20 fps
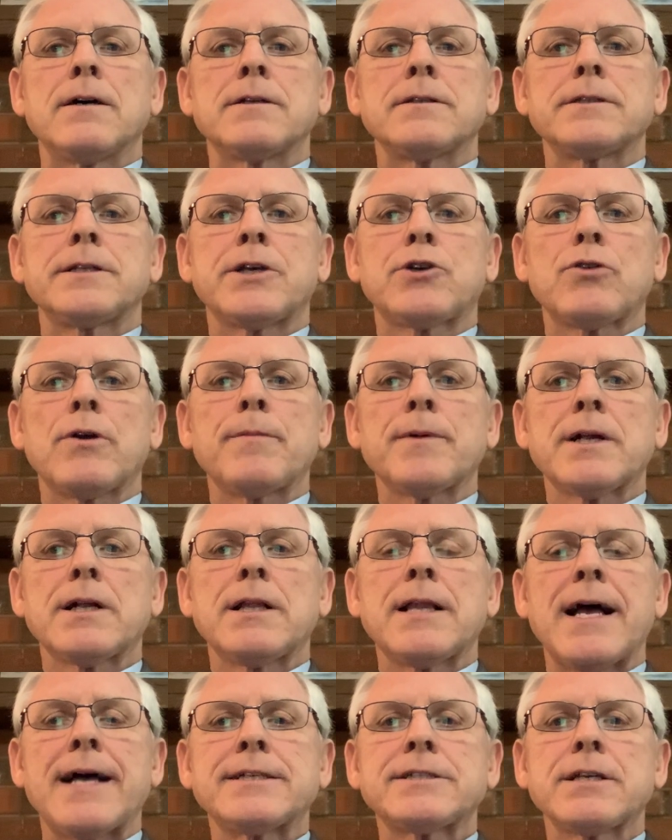
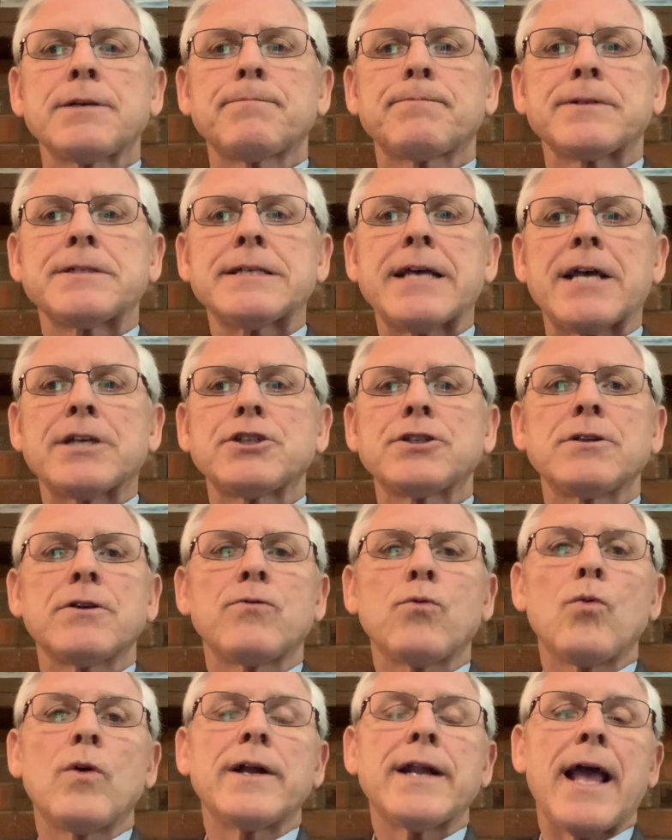Decriminalizing possession of
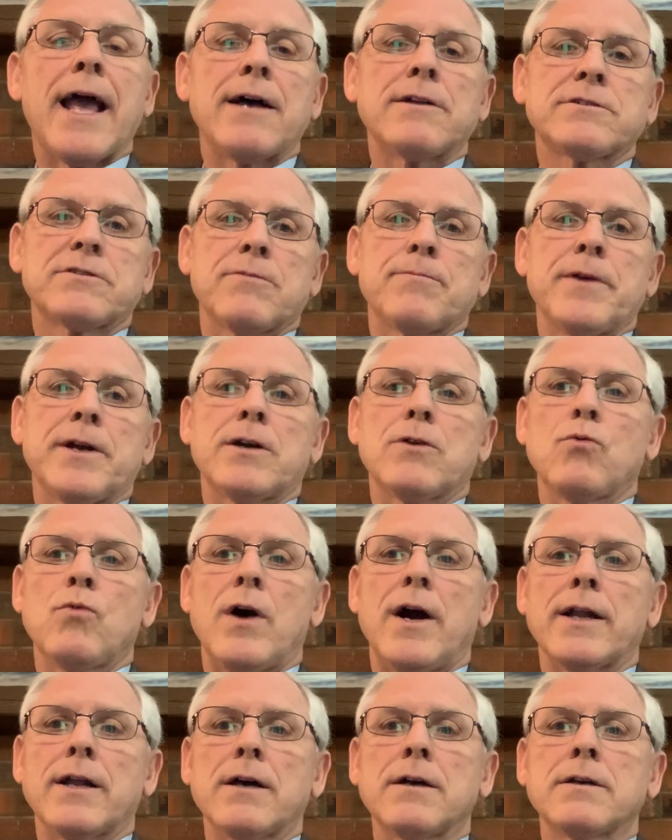1 ounce of
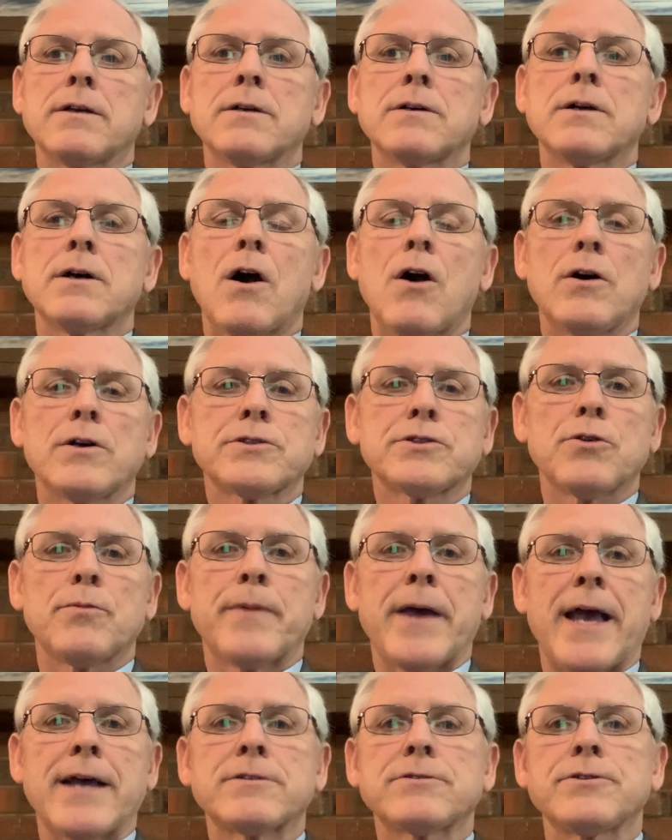marijuana also
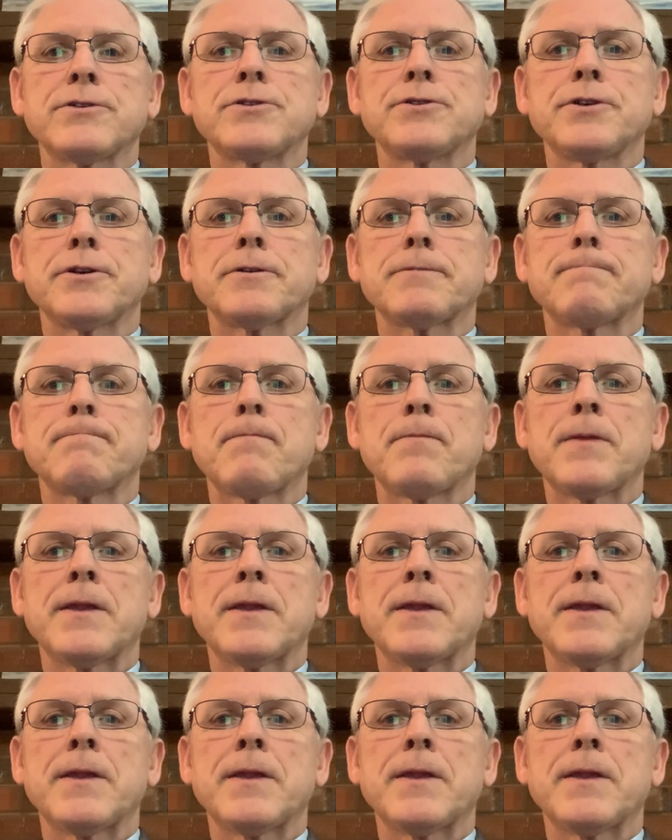passed this year.